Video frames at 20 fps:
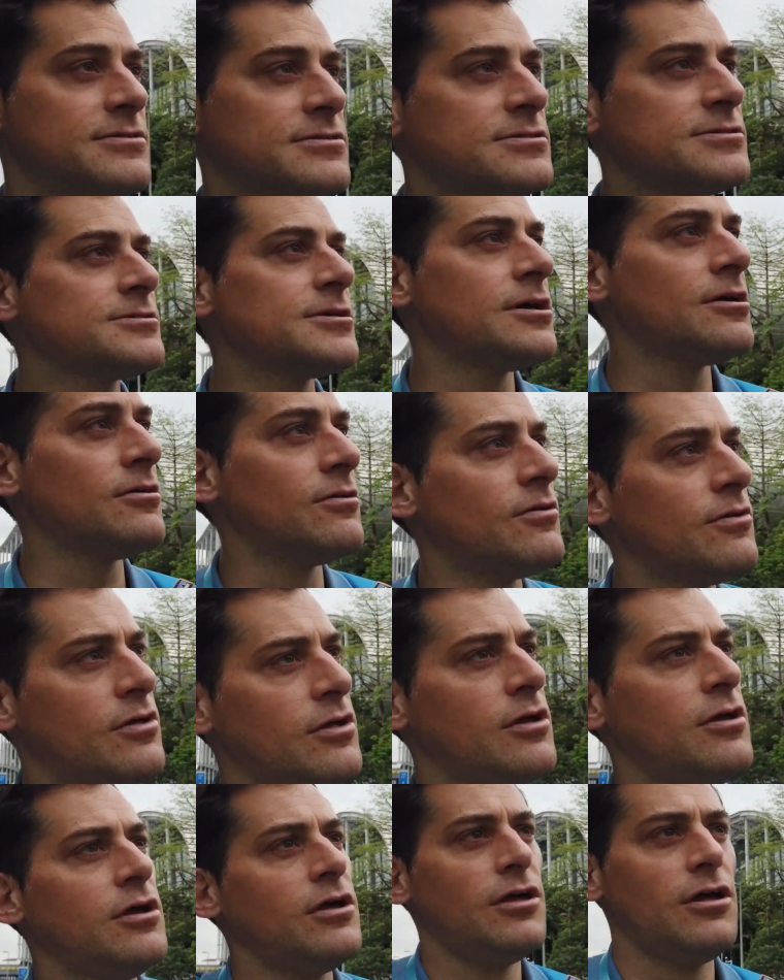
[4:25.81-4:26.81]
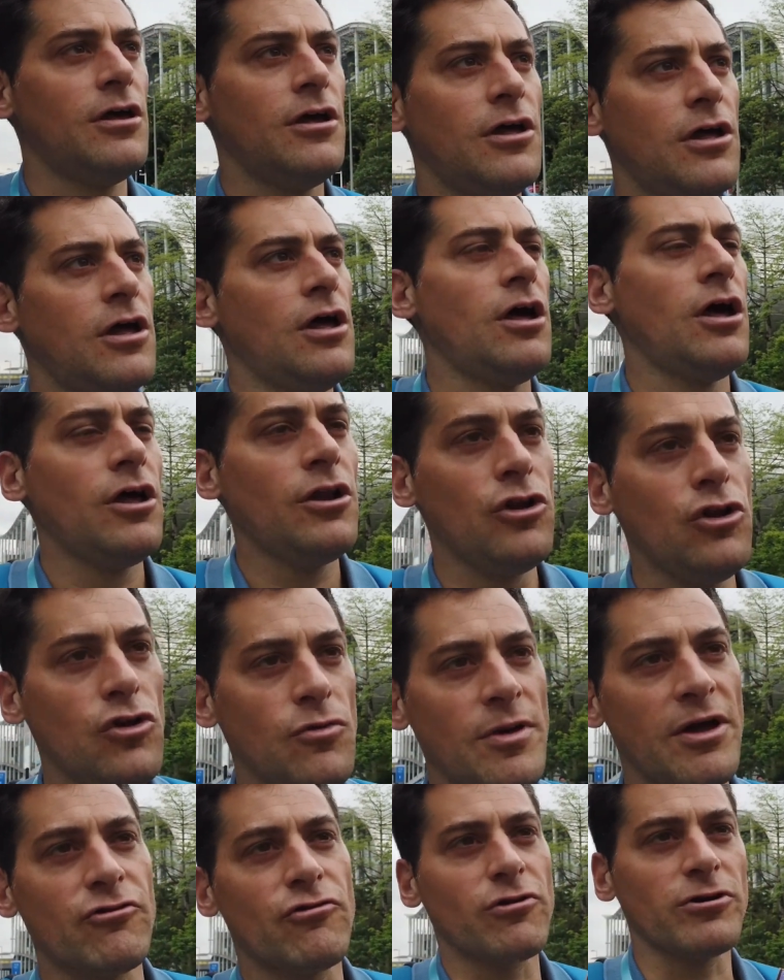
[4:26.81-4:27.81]
So,
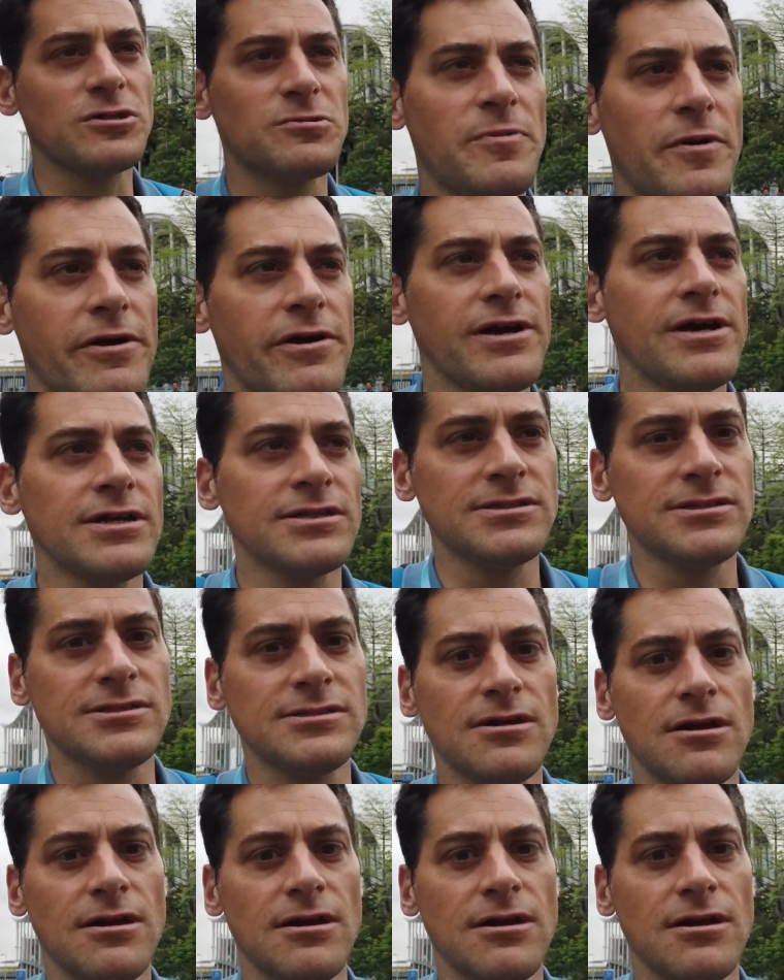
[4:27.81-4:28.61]
new metro experience